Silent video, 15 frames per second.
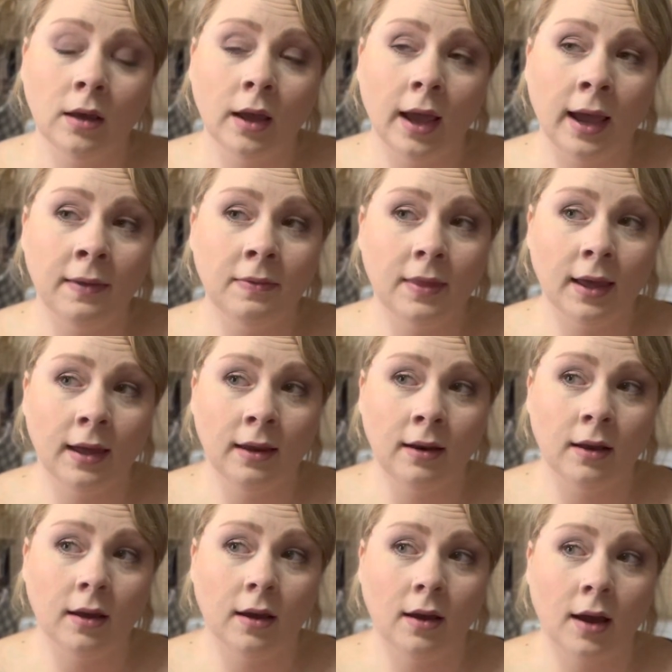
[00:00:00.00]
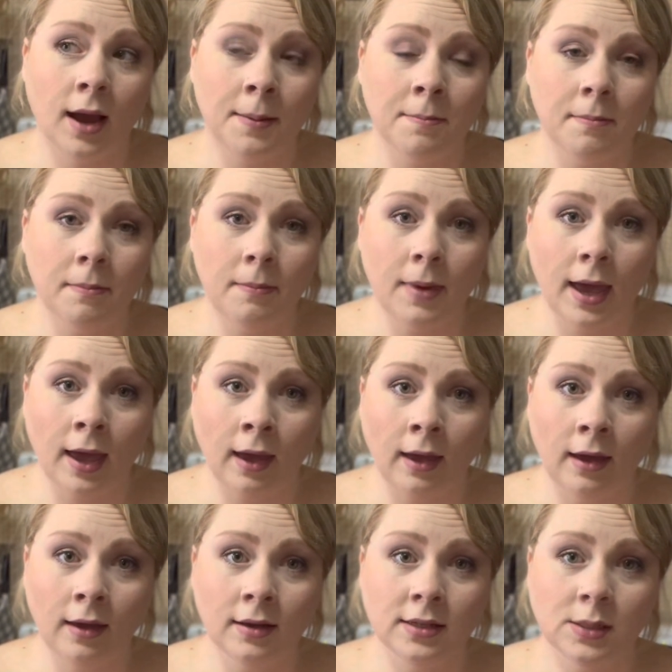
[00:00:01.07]
then I
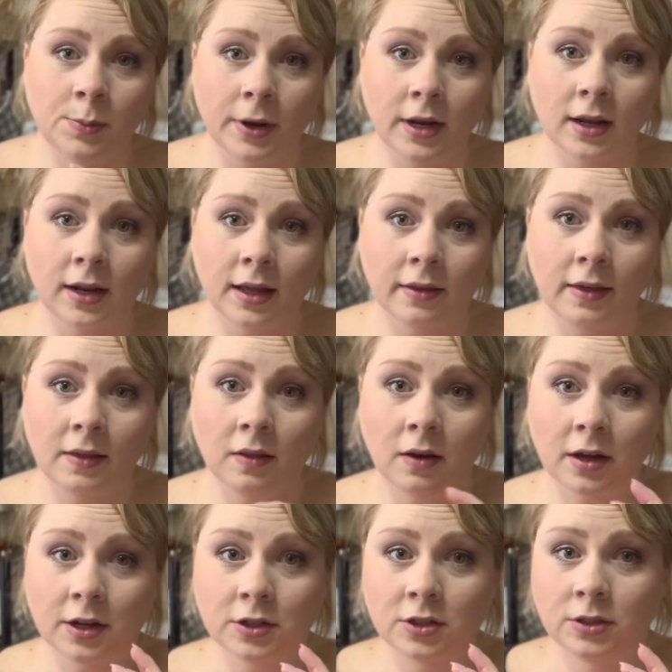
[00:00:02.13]
may, depending on how they look,